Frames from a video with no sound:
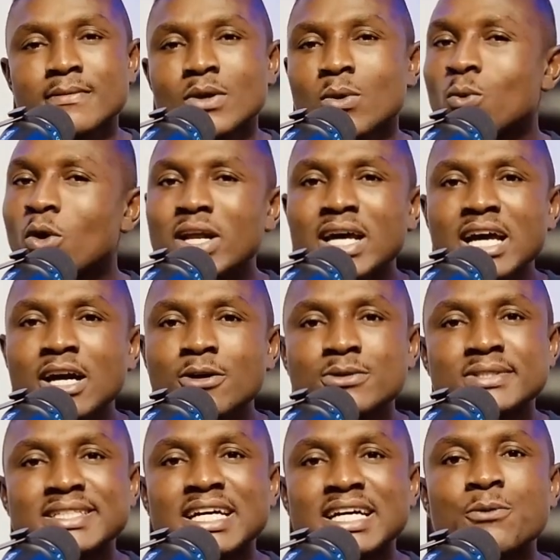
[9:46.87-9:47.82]
What
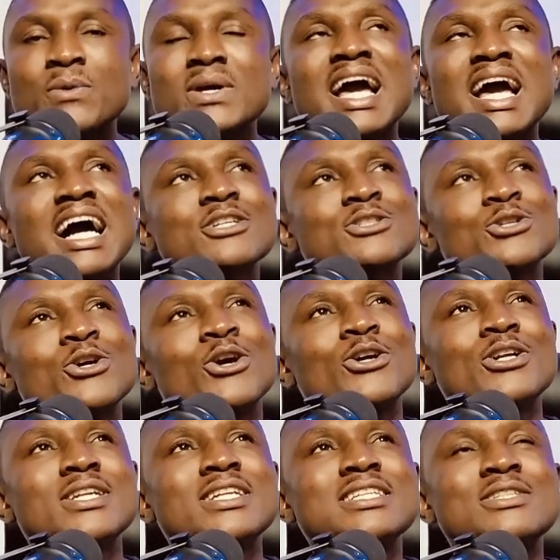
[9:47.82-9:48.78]
else can we ask
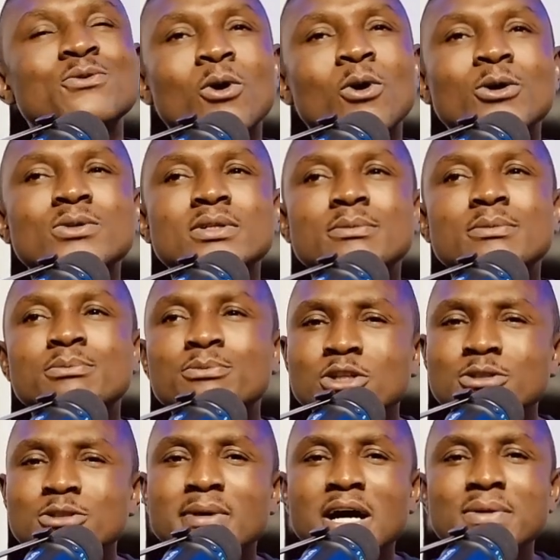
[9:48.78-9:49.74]
God in this world?
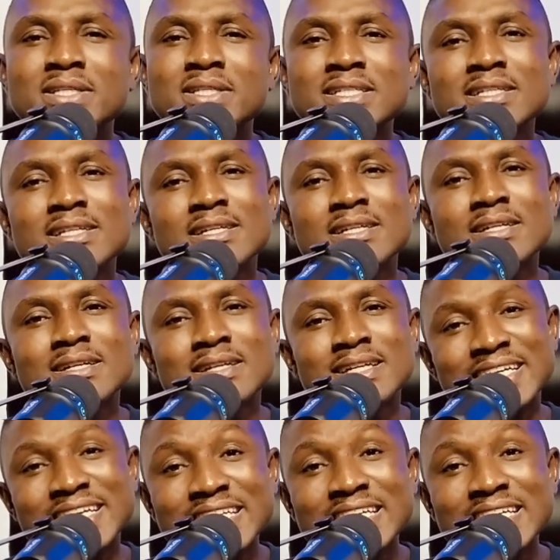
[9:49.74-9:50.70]
Prosperity,
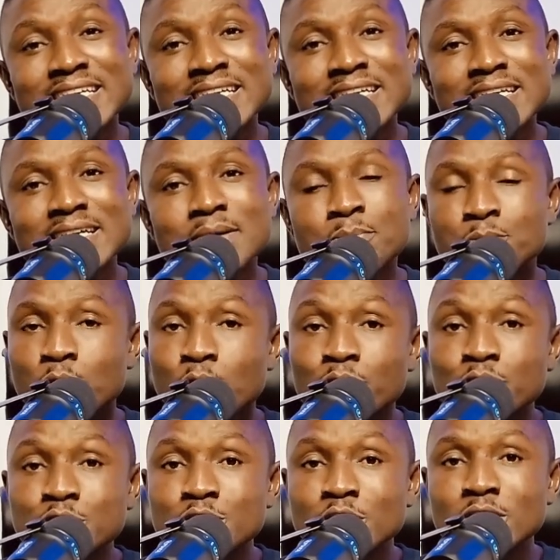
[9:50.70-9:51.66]
healing,
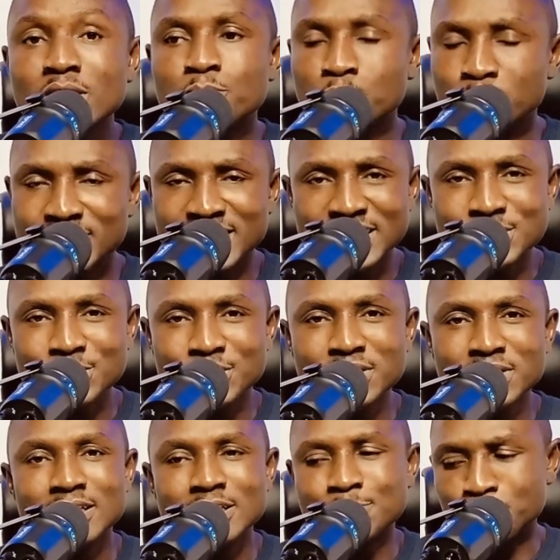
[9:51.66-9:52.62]
provision,
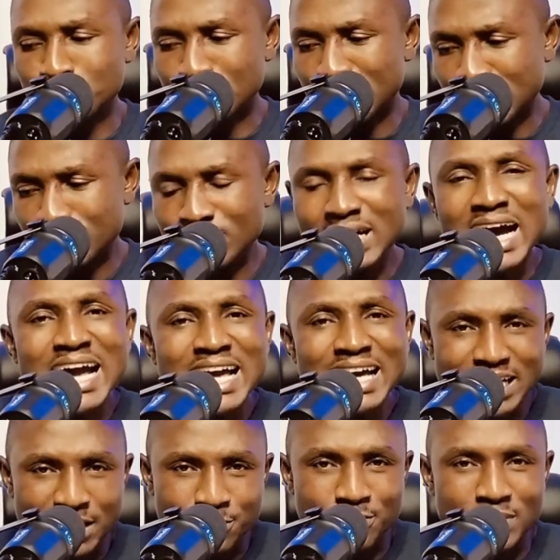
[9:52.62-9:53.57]
protection. Is protection higher
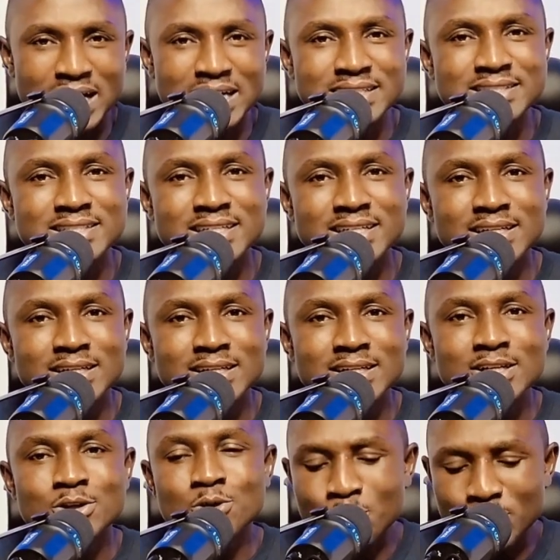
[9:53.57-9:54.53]
than Christ?
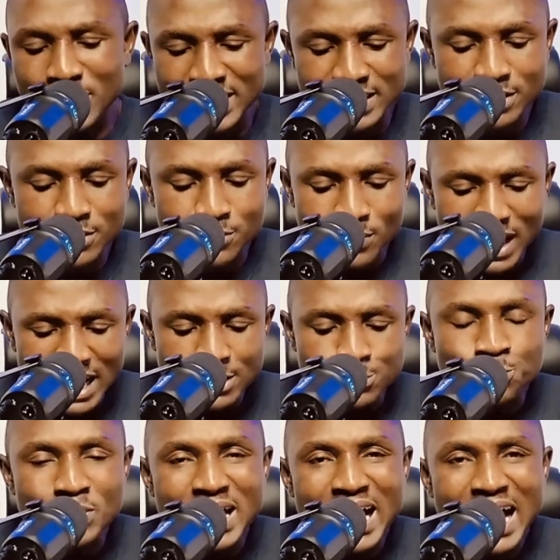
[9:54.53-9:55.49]
No, in Christ,
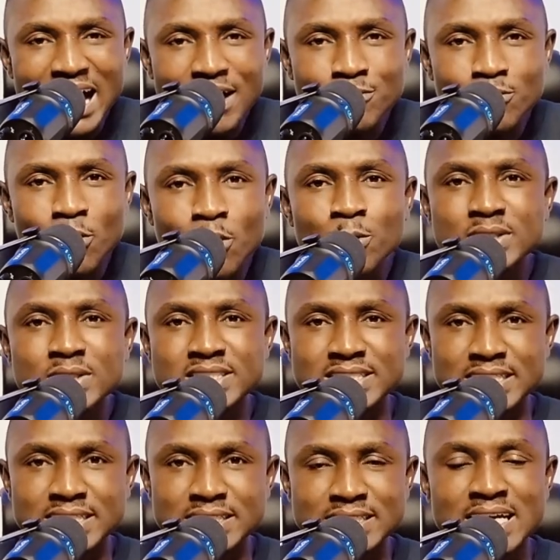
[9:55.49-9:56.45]
we have all these
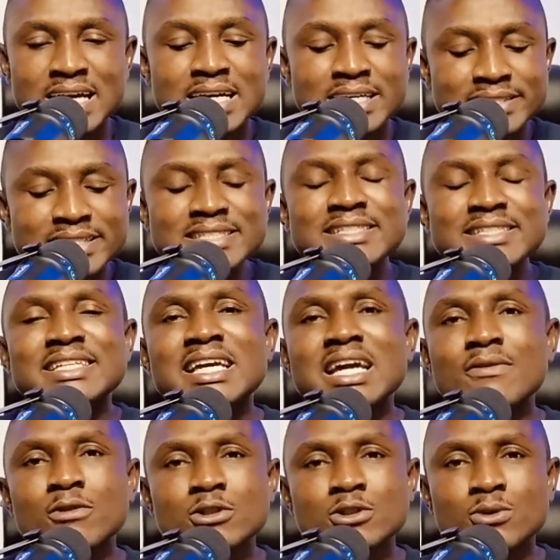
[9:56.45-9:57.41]
things. Since he
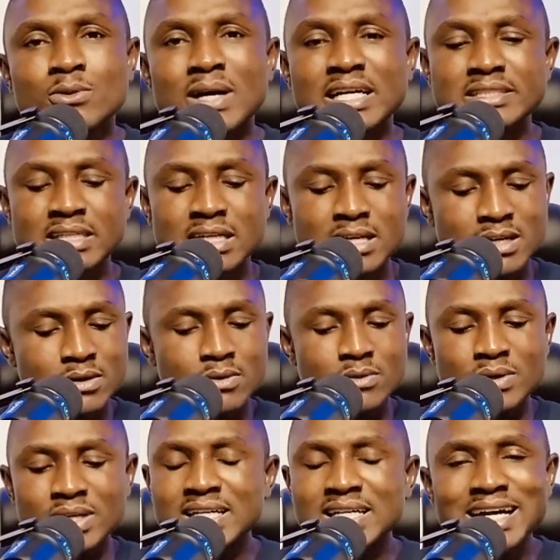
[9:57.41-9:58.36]
gave us Christ,
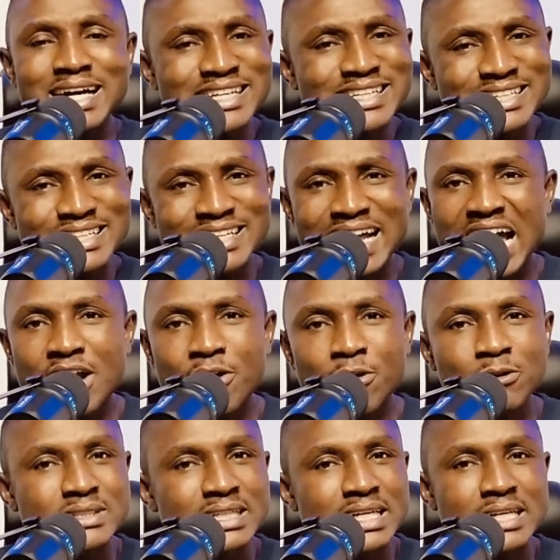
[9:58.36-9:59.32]
he can't deny
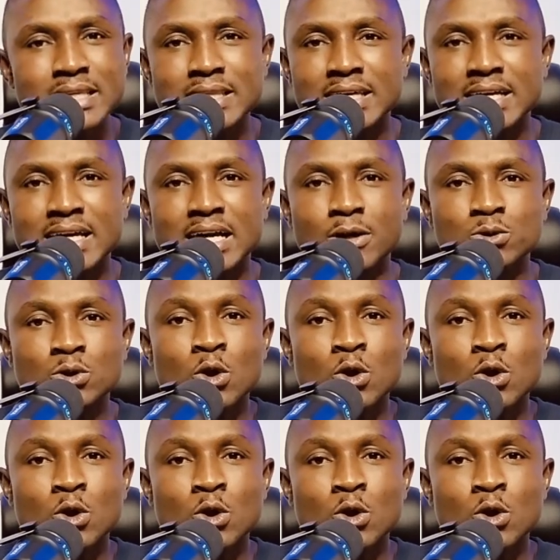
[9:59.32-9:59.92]
us anything else.